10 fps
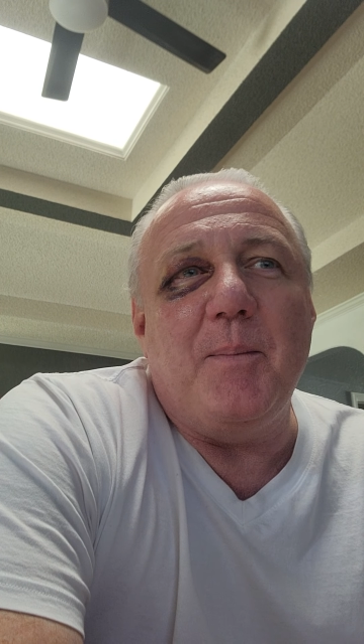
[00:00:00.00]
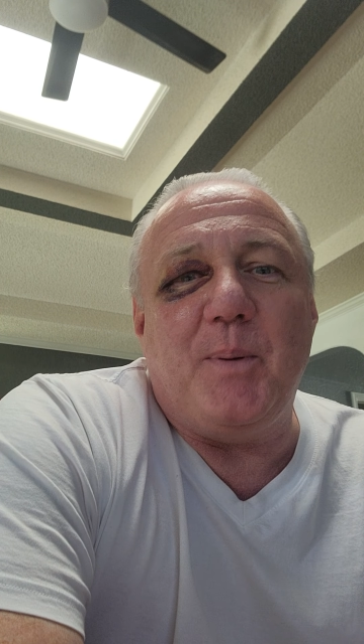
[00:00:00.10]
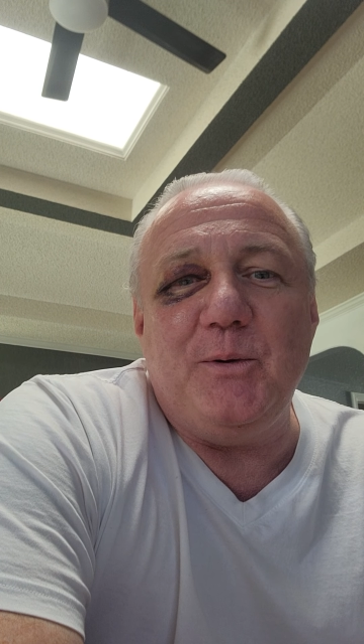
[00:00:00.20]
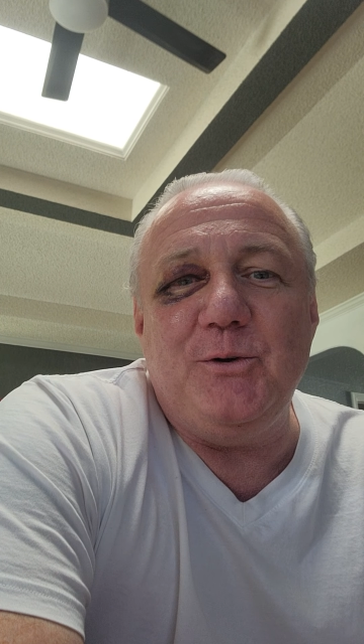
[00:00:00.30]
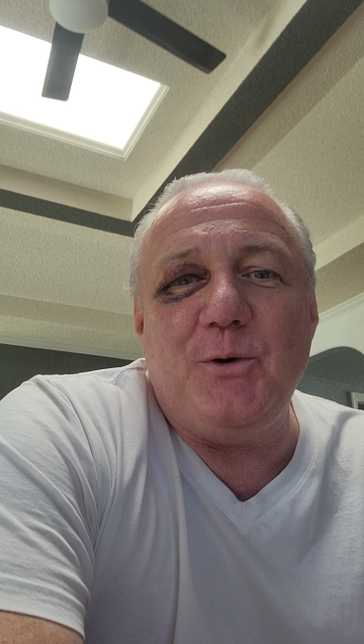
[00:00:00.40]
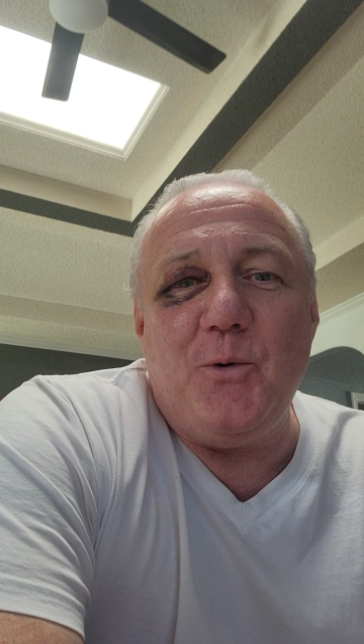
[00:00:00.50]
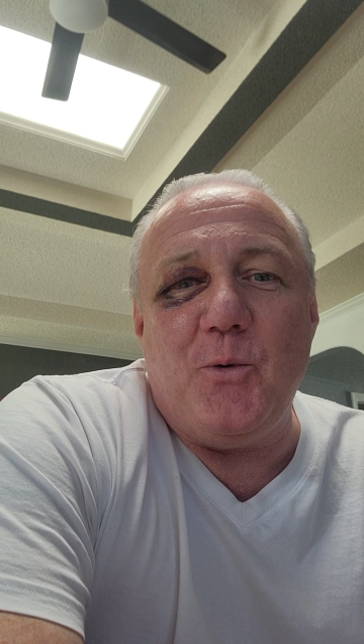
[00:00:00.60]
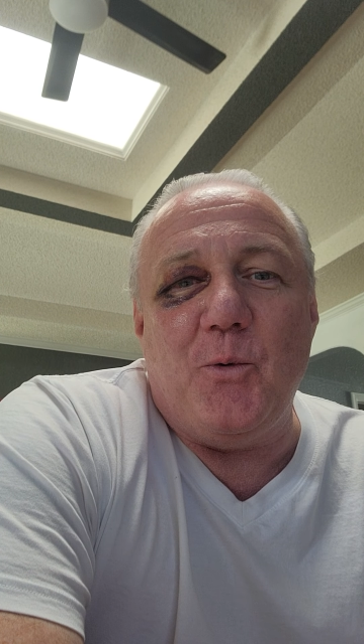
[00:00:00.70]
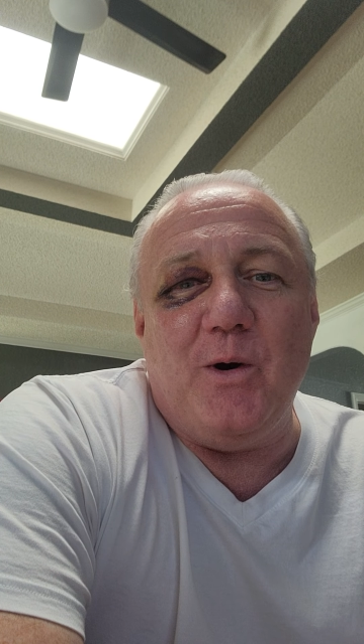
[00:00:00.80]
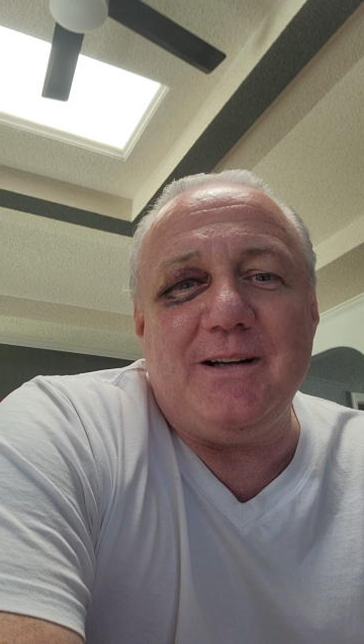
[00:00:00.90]
But you know,
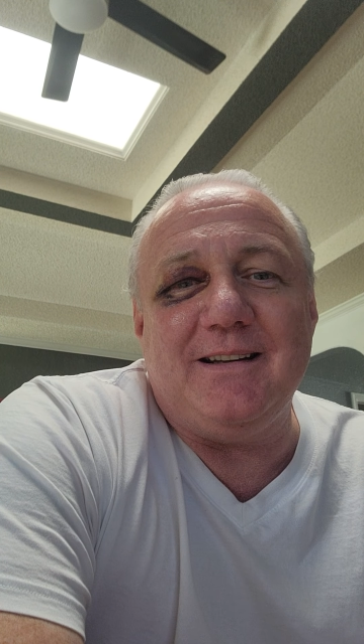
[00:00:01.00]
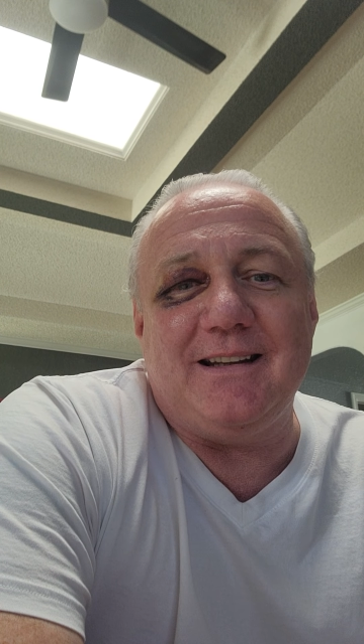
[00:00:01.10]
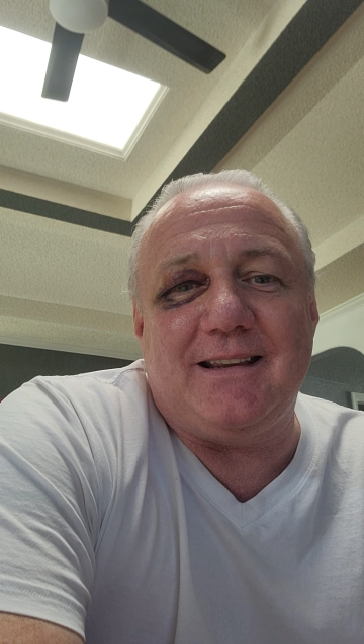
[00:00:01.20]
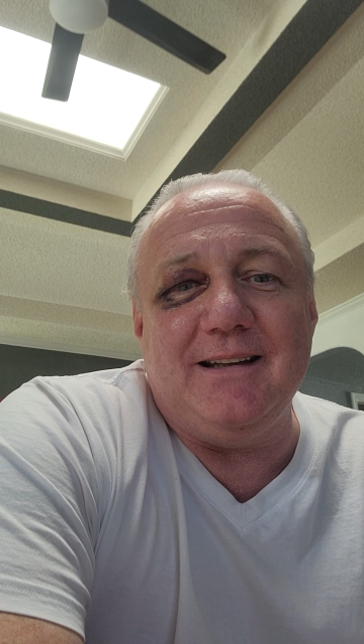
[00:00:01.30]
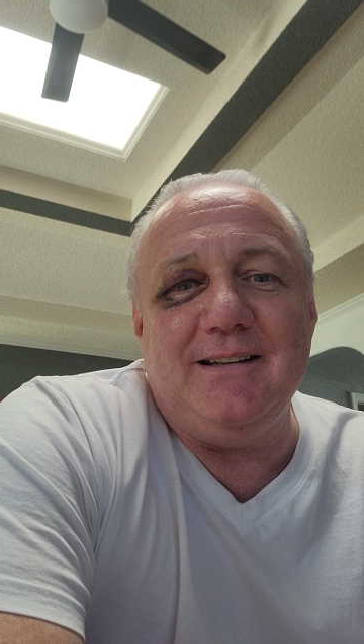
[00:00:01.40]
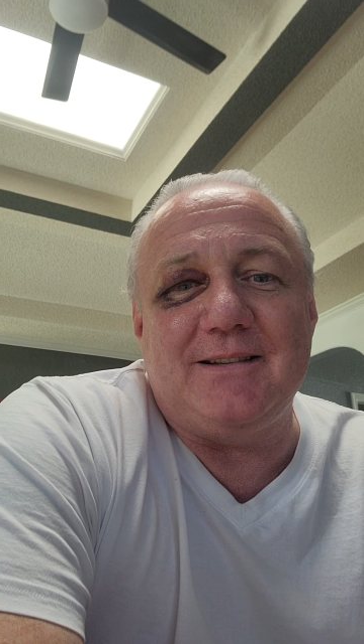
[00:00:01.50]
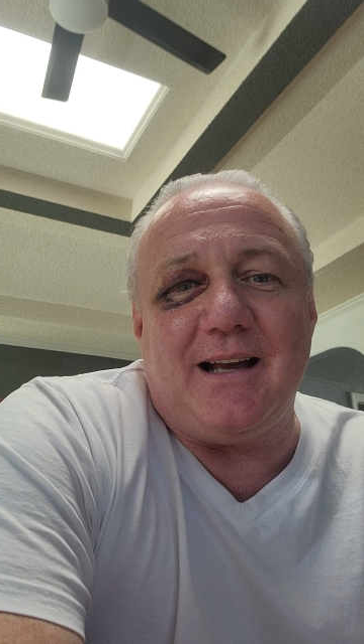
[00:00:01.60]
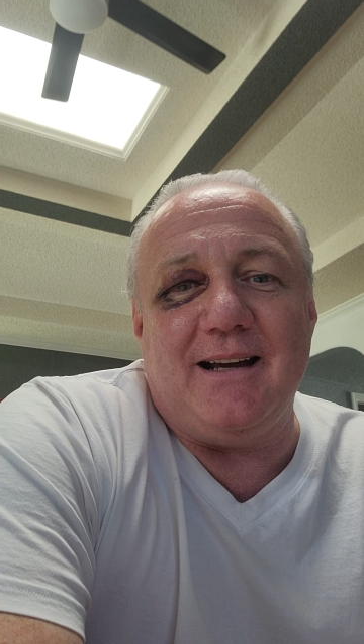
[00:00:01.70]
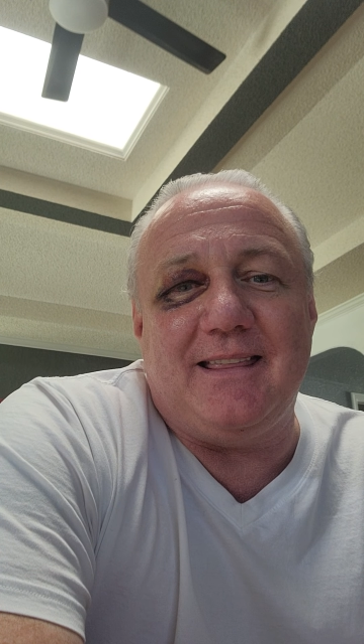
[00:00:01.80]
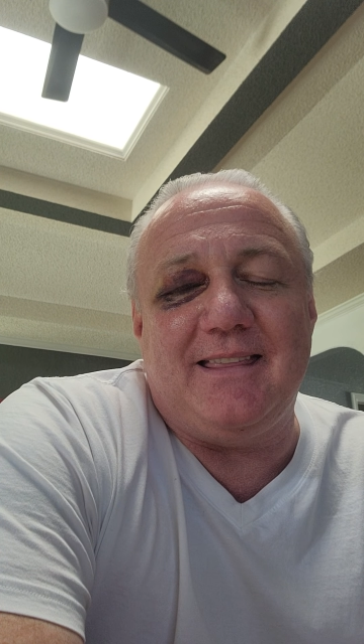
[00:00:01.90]
one of the things
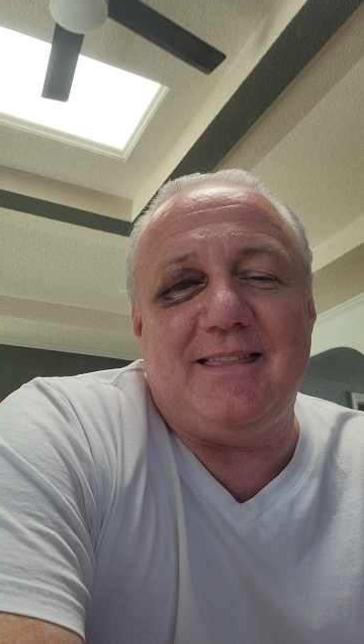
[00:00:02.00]
I